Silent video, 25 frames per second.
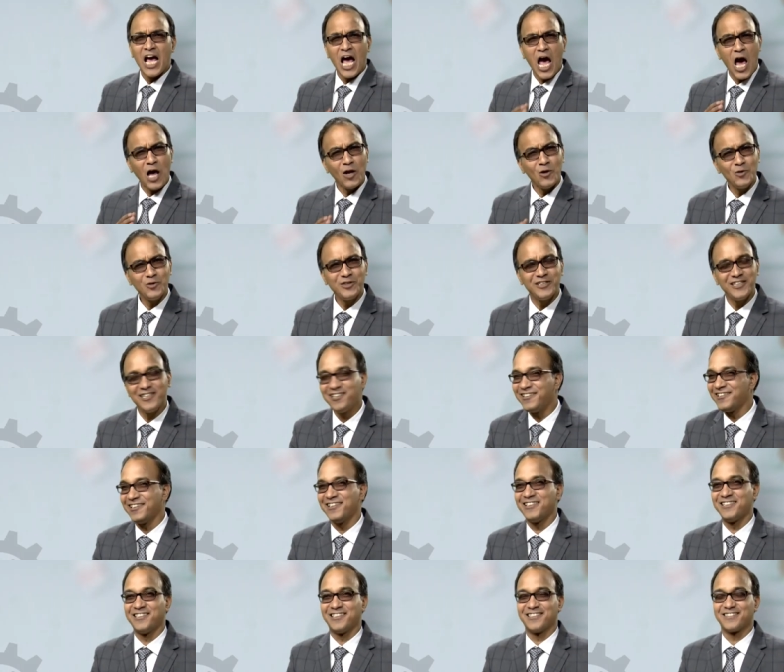Hello dear
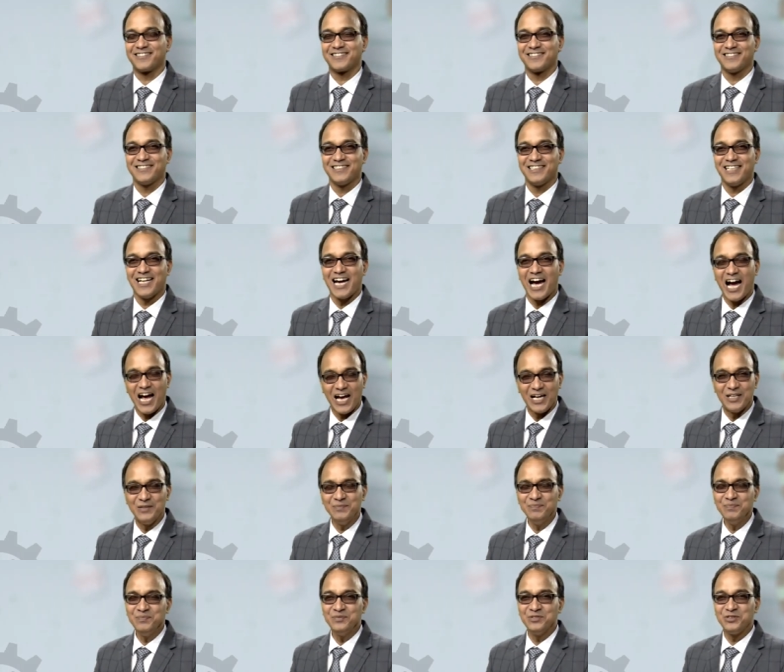learners, I
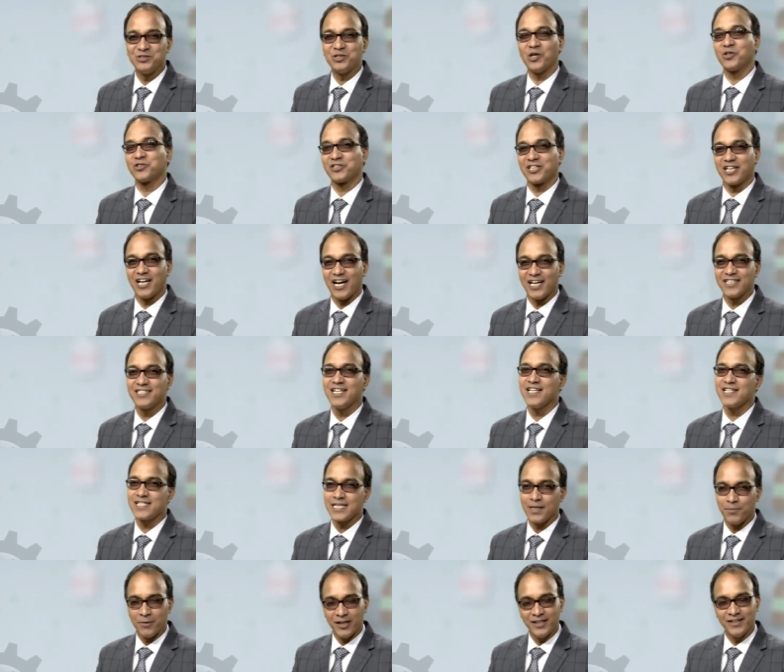am Dr. Ajay
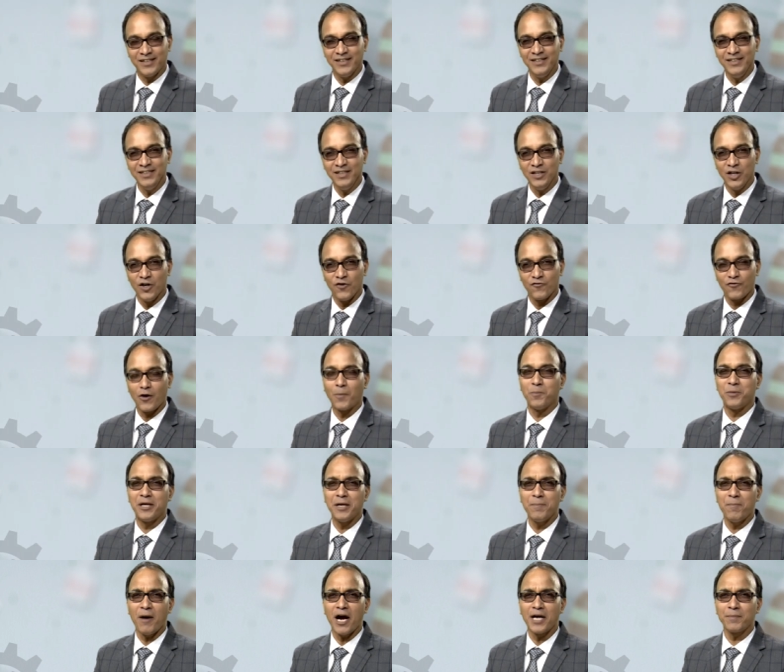Semalty from
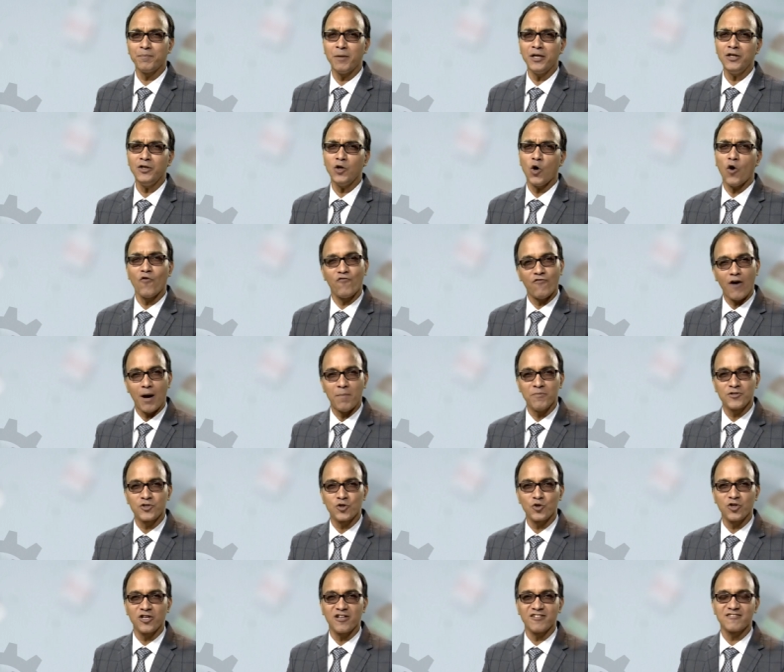Department of
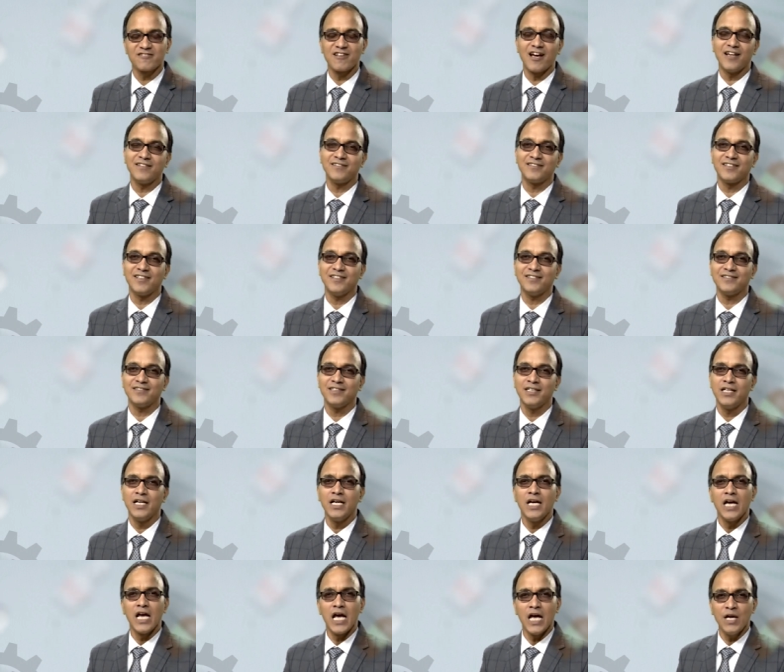Pharmaceutical Sciences,
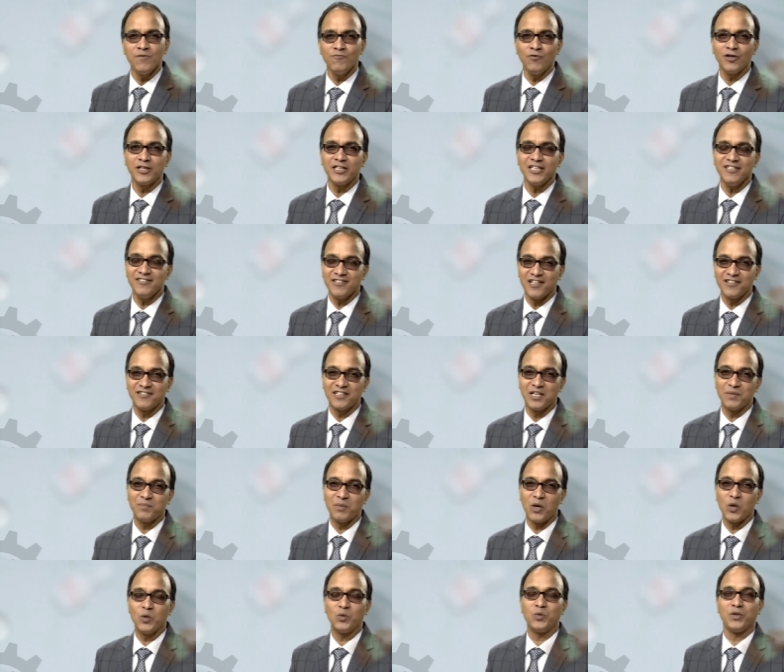Hemwati
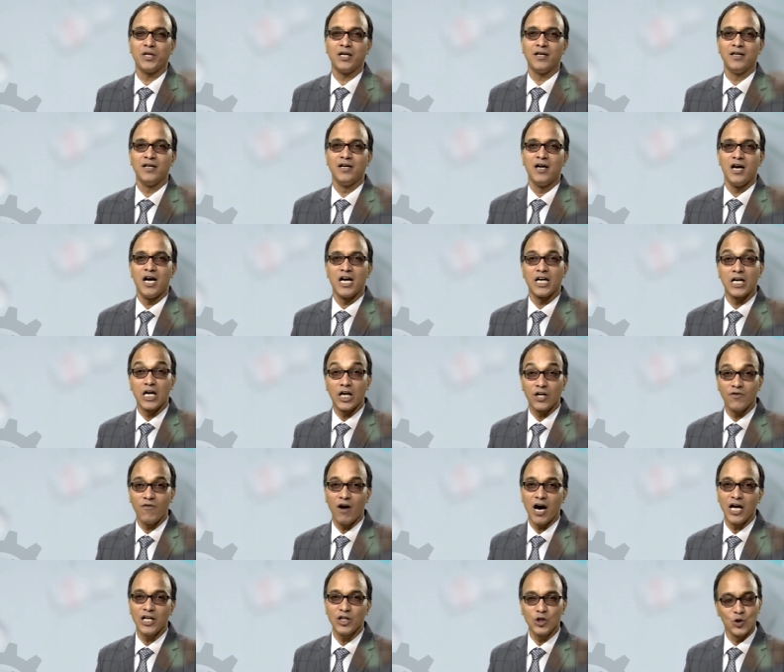Nandan Bahuguna,
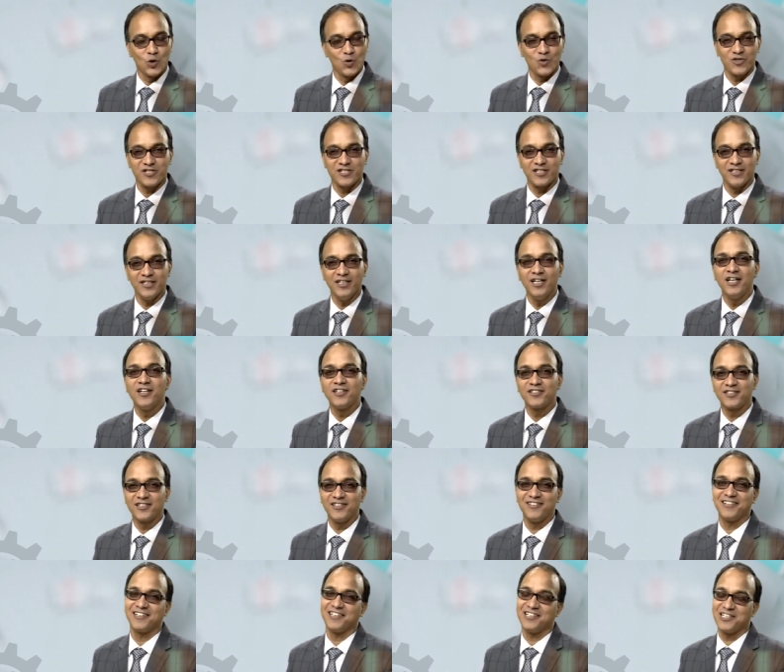Garhwal University,
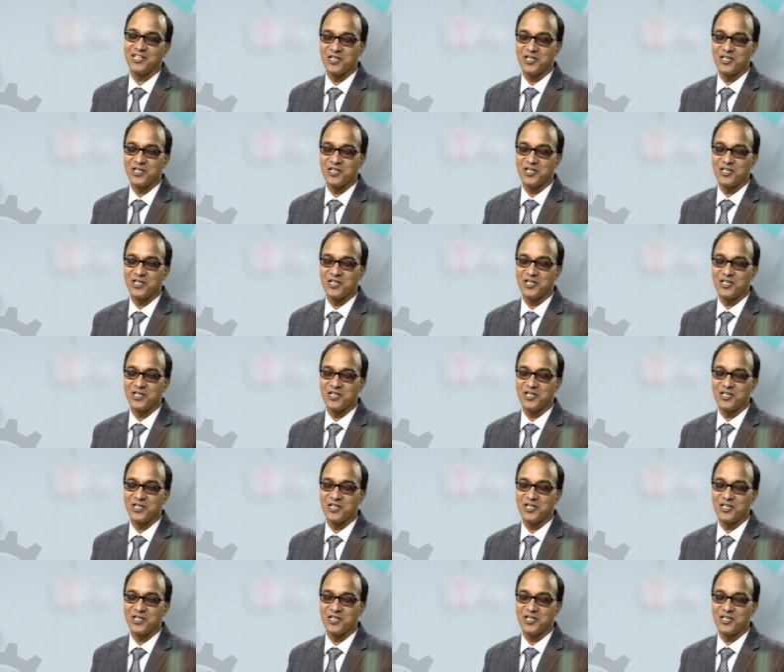Srinagar